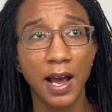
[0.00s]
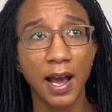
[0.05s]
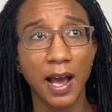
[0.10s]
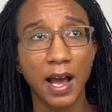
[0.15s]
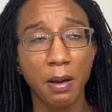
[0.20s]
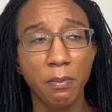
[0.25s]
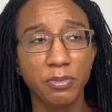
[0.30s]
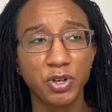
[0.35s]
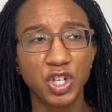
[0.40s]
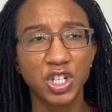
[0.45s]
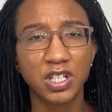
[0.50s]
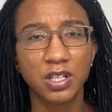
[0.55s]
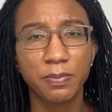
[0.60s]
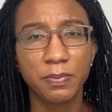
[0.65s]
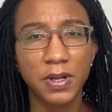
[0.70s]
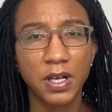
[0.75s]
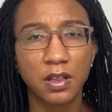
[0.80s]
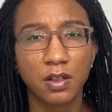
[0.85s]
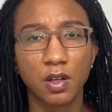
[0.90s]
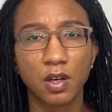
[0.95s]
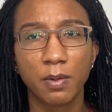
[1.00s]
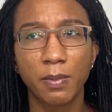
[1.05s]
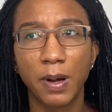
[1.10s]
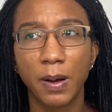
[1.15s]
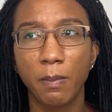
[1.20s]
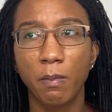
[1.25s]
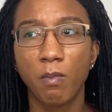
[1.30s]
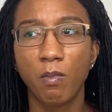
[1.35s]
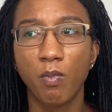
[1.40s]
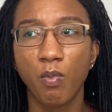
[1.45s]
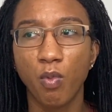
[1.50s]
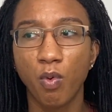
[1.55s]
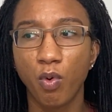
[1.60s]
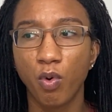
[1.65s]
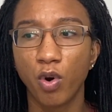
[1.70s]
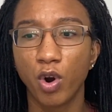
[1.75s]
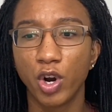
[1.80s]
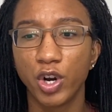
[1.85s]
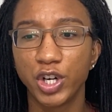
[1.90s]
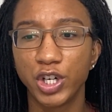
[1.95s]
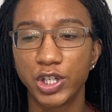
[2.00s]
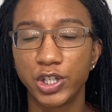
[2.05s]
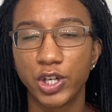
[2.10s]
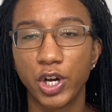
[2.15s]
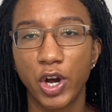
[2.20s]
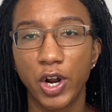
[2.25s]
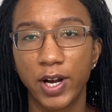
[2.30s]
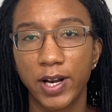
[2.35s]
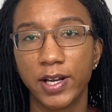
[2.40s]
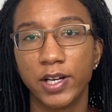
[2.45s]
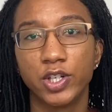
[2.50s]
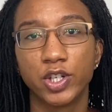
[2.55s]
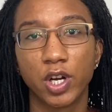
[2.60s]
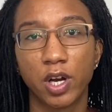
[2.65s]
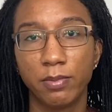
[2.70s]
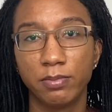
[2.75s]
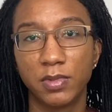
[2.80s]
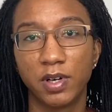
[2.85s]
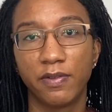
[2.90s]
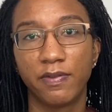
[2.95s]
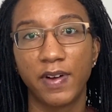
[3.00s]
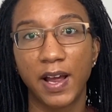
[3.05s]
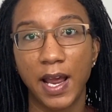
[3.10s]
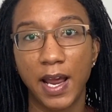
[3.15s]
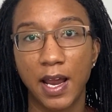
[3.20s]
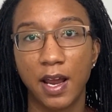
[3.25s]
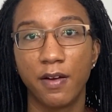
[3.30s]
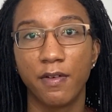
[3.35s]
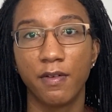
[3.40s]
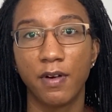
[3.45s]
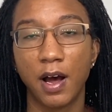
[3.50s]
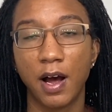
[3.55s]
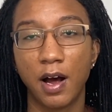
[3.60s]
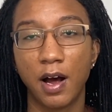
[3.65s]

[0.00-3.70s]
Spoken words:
and just be a little bit more sturdy in terms of a